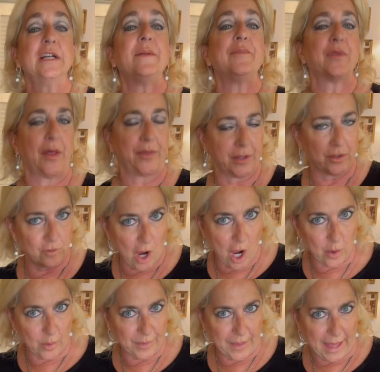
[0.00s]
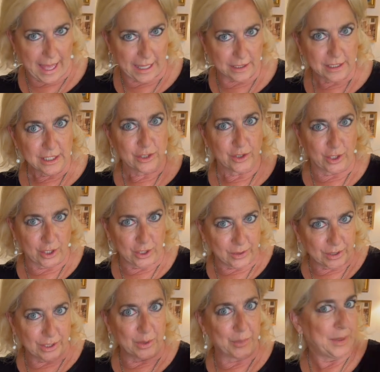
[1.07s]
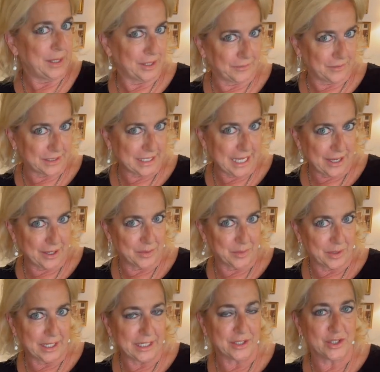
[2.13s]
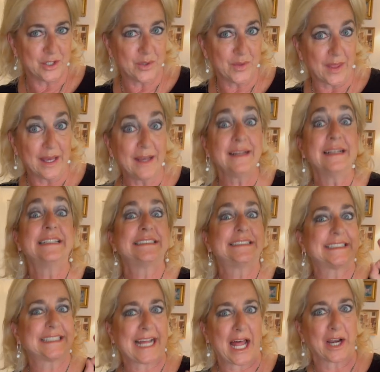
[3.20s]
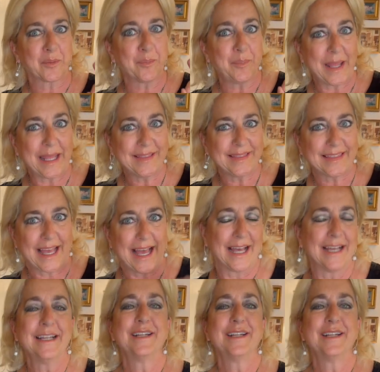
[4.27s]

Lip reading: Nothing wrong with that. You can use a little piece of Italian bread and do the scarpetta,